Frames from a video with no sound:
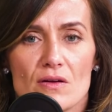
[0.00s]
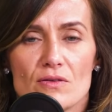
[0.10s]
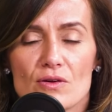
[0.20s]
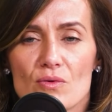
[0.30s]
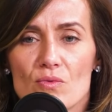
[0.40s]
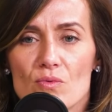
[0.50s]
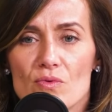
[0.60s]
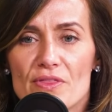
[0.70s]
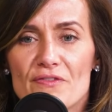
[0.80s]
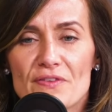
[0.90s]
you know,
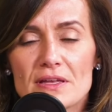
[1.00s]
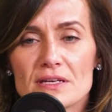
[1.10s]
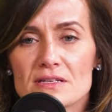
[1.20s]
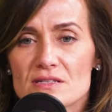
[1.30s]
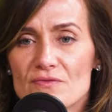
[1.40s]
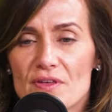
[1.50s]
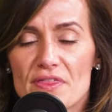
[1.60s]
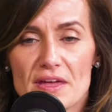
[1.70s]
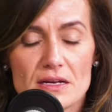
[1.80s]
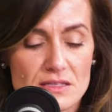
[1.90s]
the feelings of the
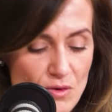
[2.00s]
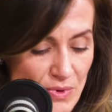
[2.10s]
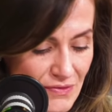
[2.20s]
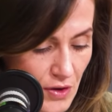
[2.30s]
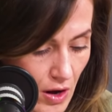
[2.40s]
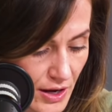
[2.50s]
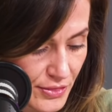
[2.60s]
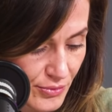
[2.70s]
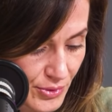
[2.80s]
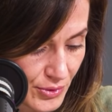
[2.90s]
things that we've gone
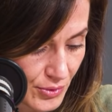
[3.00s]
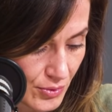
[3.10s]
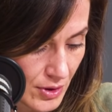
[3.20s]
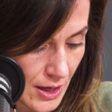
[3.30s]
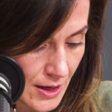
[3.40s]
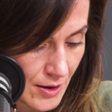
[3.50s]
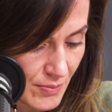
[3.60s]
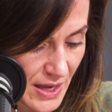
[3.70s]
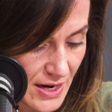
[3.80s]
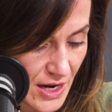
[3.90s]
through,
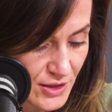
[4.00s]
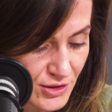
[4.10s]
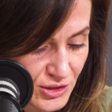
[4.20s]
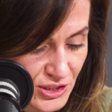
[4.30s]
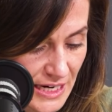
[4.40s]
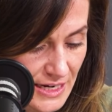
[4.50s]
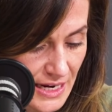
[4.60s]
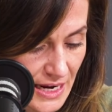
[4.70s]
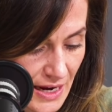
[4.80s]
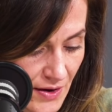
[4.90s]
and
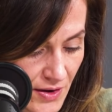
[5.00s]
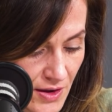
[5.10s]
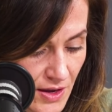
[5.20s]
understanding,